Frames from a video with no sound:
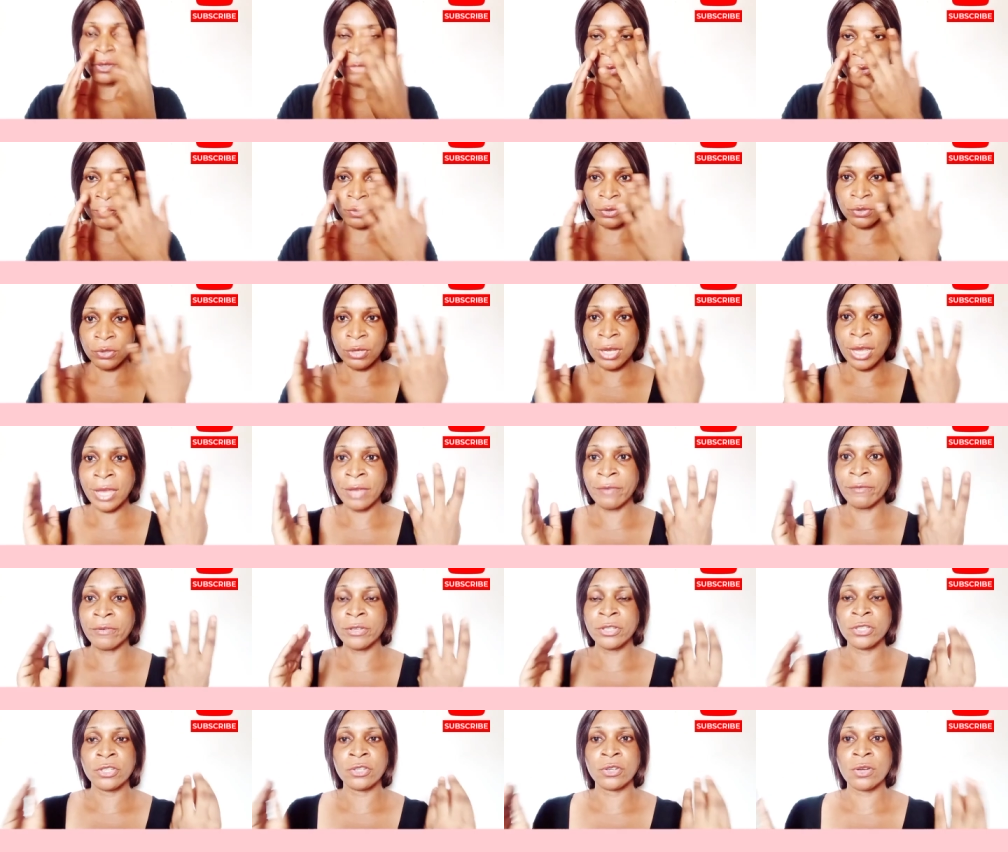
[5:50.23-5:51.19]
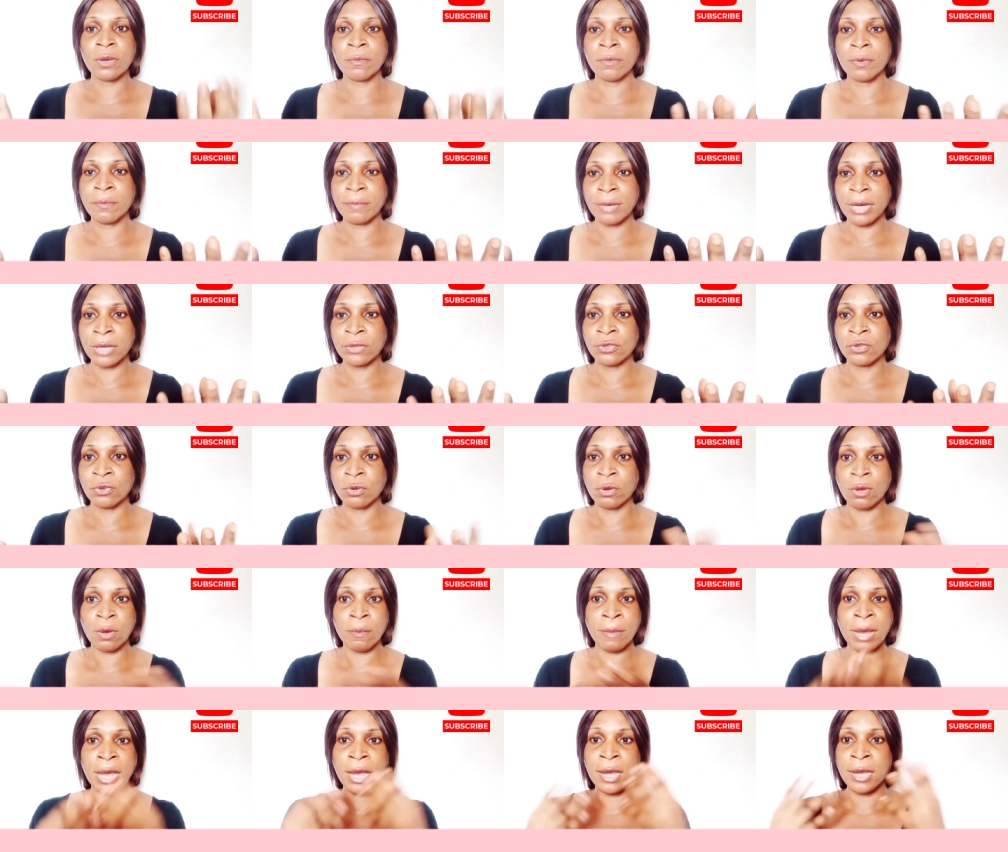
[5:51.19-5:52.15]
You see everything coming back to
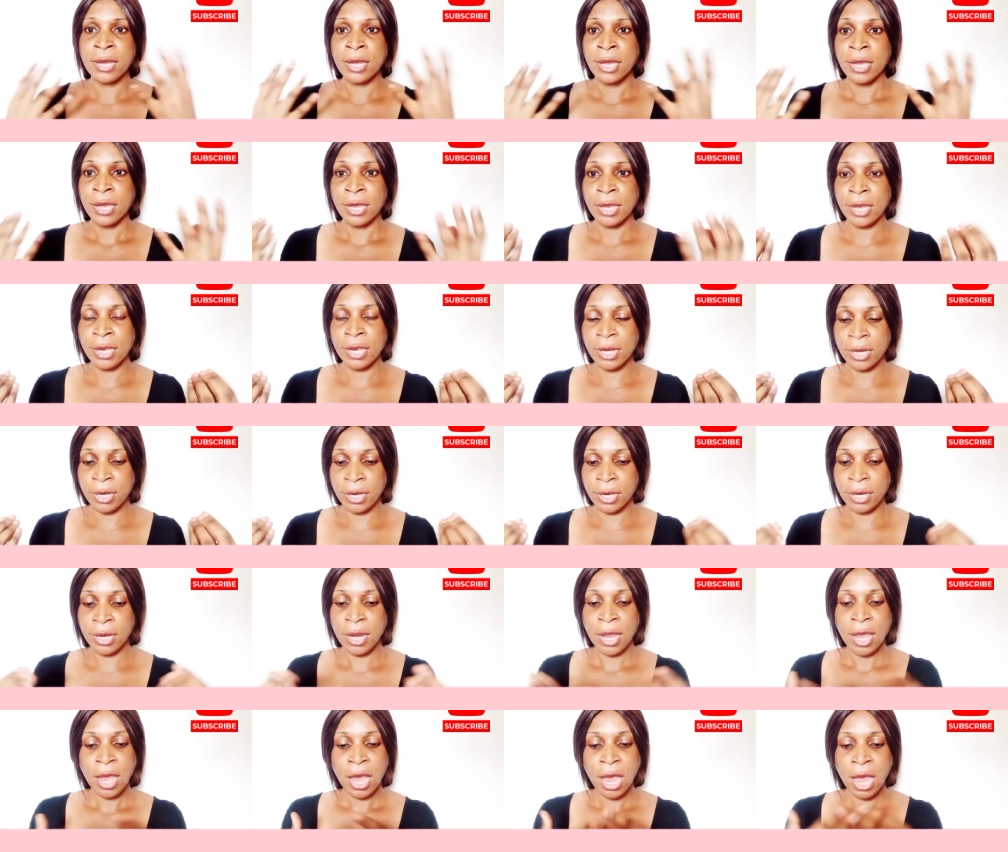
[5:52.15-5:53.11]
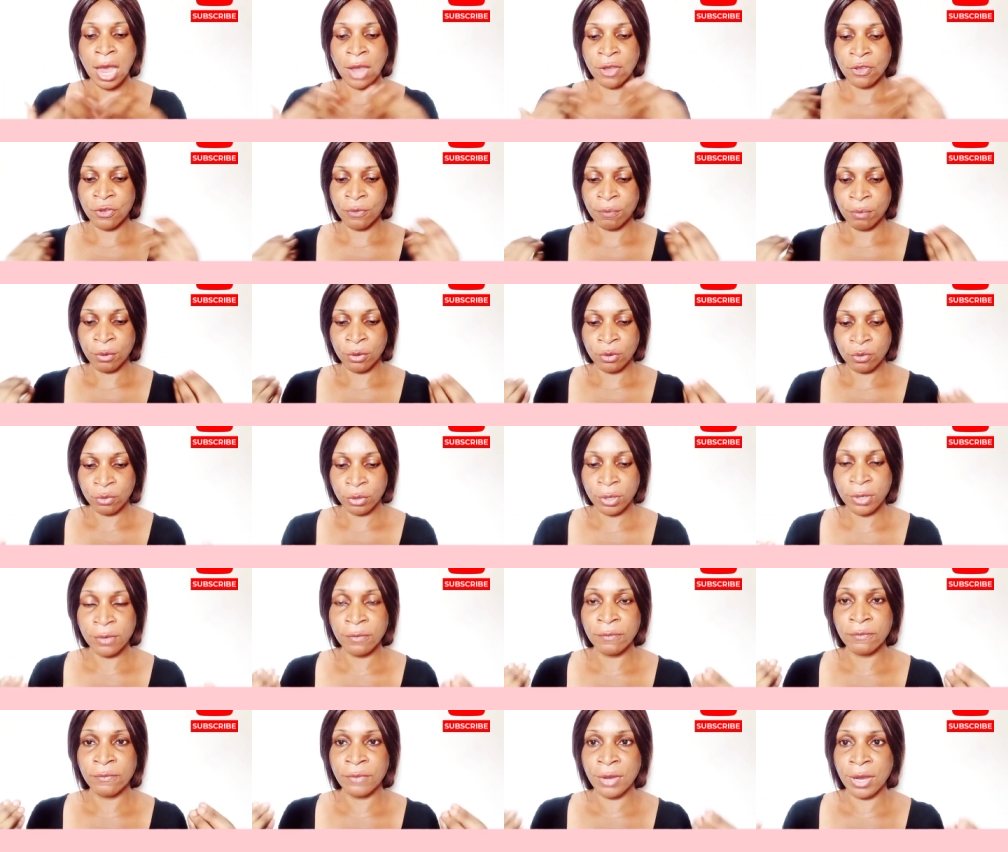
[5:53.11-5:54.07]
normal, healing, and you'll be
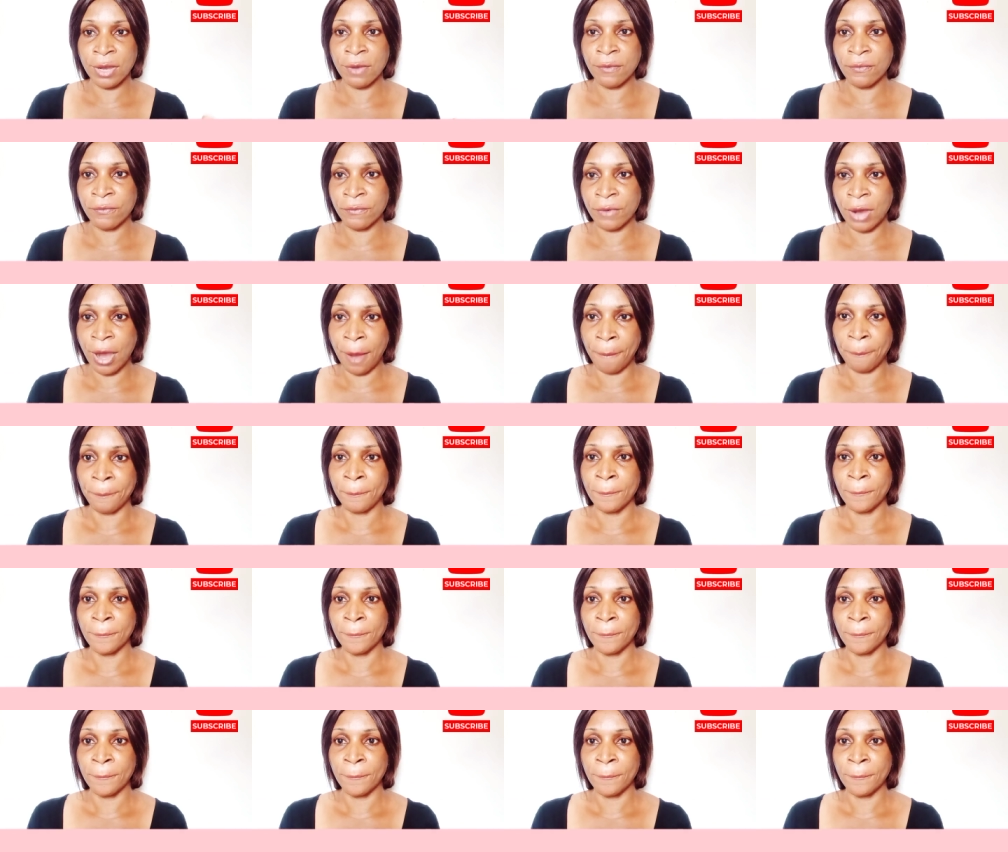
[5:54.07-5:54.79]
looking very fine.